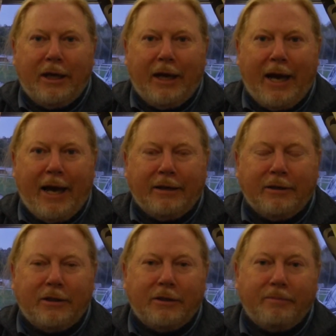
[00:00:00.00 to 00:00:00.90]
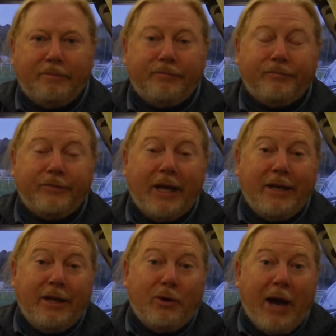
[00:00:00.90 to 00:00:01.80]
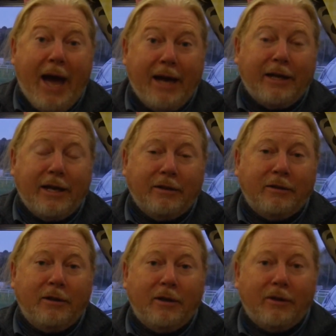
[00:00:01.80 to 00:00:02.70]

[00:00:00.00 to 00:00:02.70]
and then you add in